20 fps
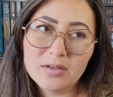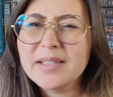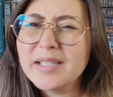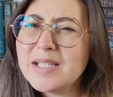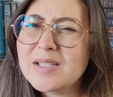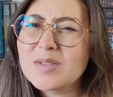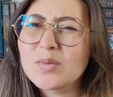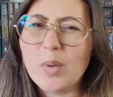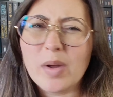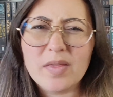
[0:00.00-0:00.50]
At
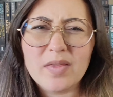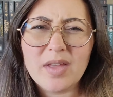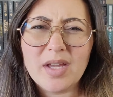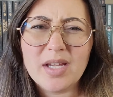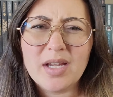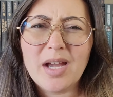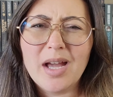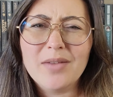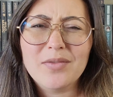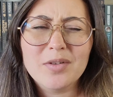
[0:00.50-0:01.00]
least one
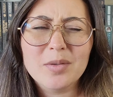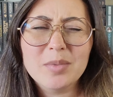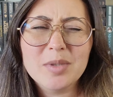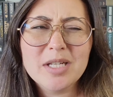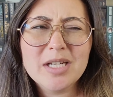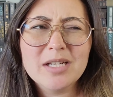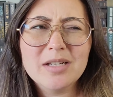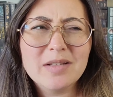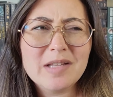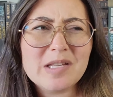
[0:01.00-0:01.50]
thing. I've
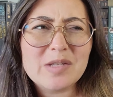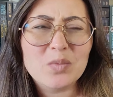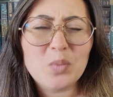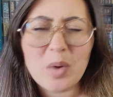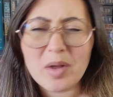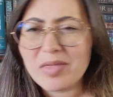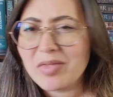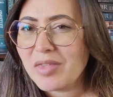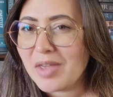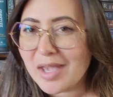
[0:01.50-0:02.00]
completed at least
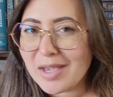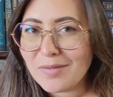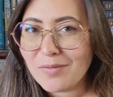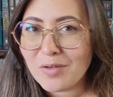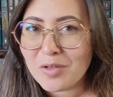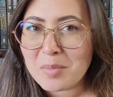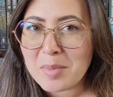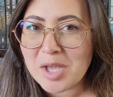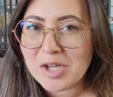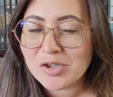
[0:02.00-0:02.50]
one thing
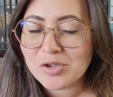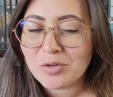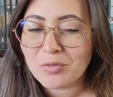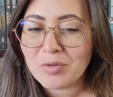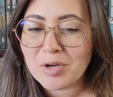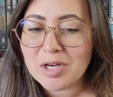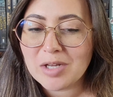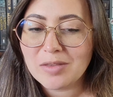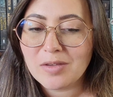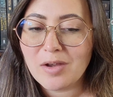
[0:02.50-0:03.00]
for the Magical
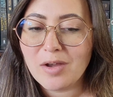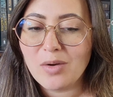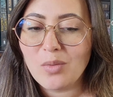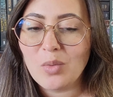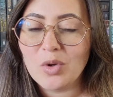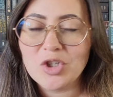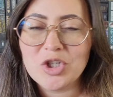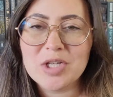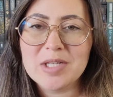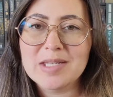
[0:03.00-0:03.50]

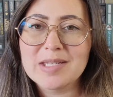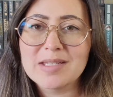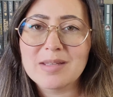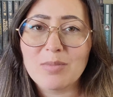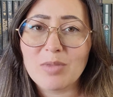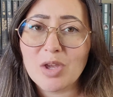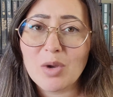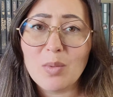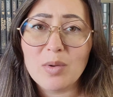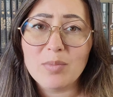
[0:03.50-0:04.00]
Readathon, which is
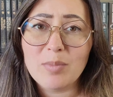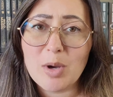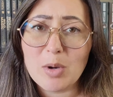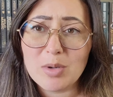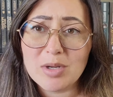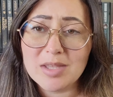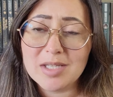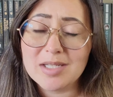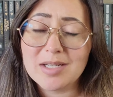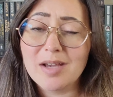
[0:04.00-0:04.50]
something with
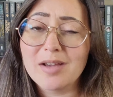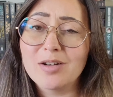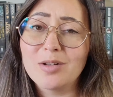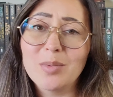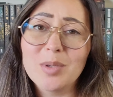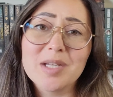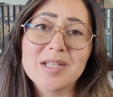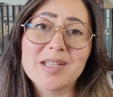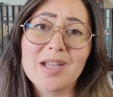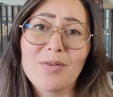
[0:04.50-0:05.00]
bone in the title
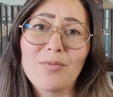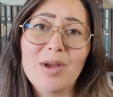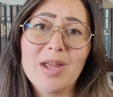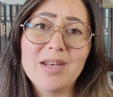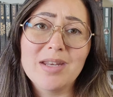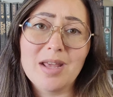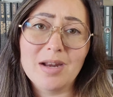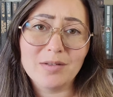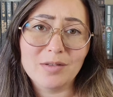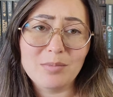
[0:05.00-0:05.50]
because I
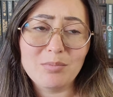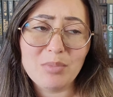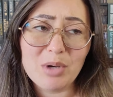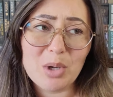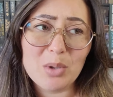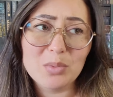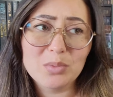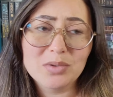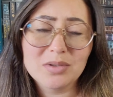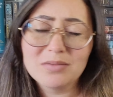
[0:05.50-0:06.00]
read Nettle and
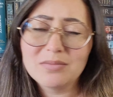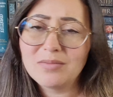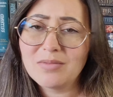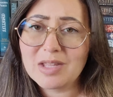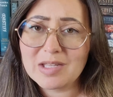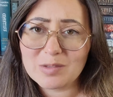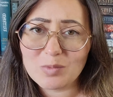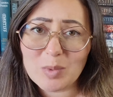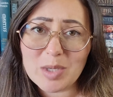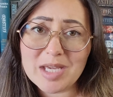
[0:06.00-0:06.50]
Bone
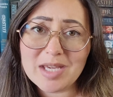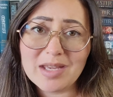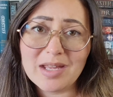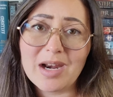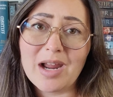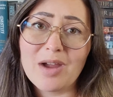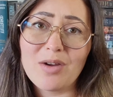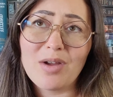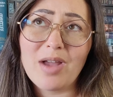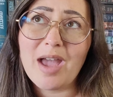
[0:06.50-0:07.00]
this week
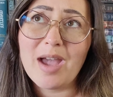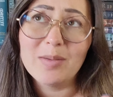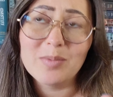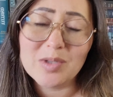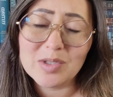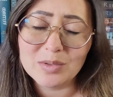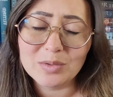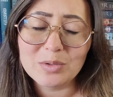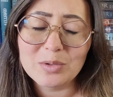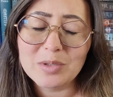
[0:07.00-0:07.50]
and I
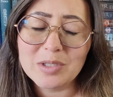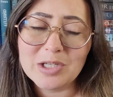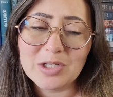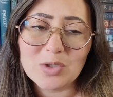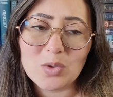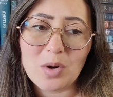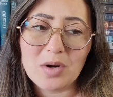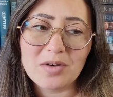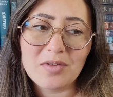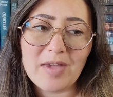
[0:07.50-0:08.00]
absolutely
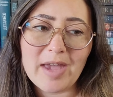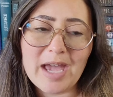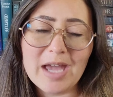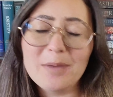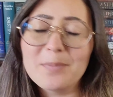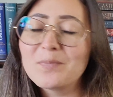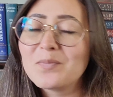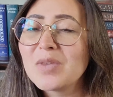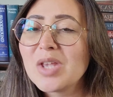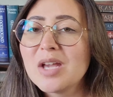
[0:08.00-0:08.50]
adored
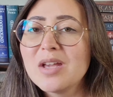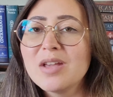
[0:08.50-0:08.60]
that.